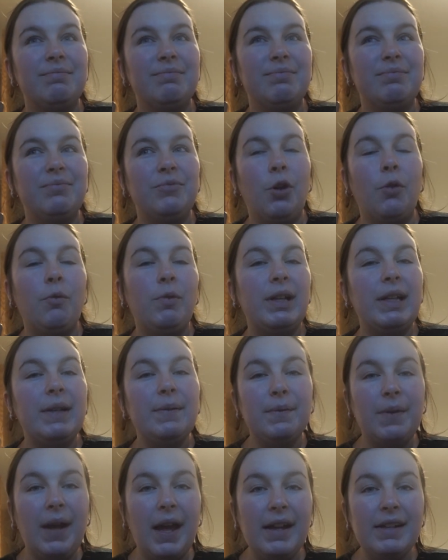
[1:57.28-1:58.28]
not really
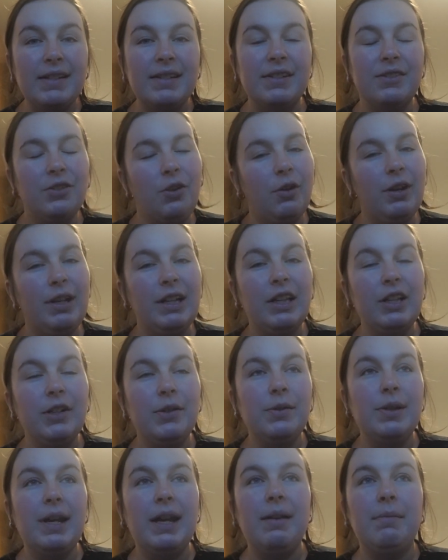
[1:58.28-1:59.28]
fair to not
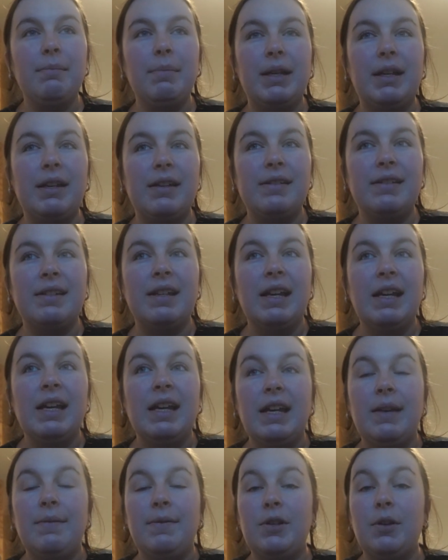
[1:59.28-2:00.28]
include it, because
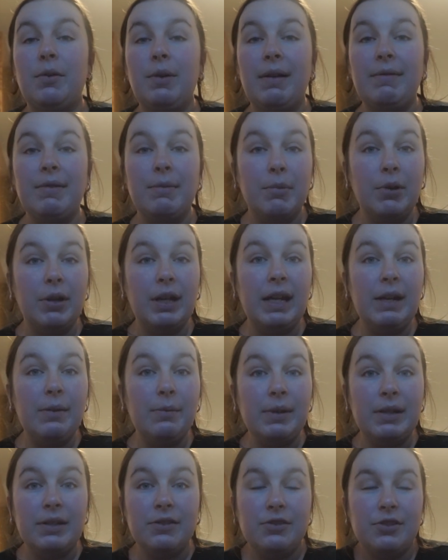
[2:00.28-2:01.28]
if you don't have the money,
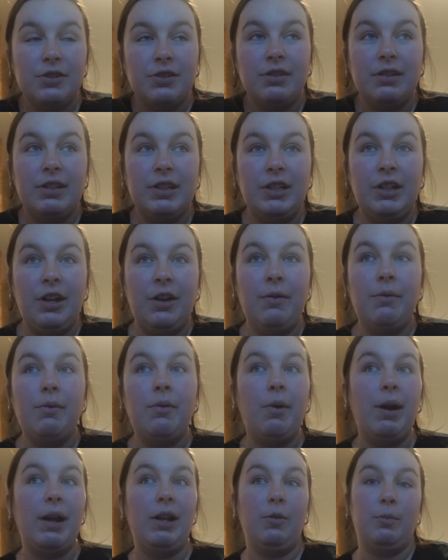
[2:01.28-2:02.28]
which you know
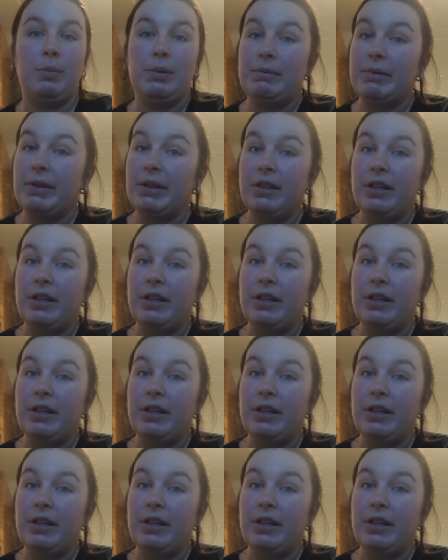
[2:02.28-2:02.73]
quite a lot of people that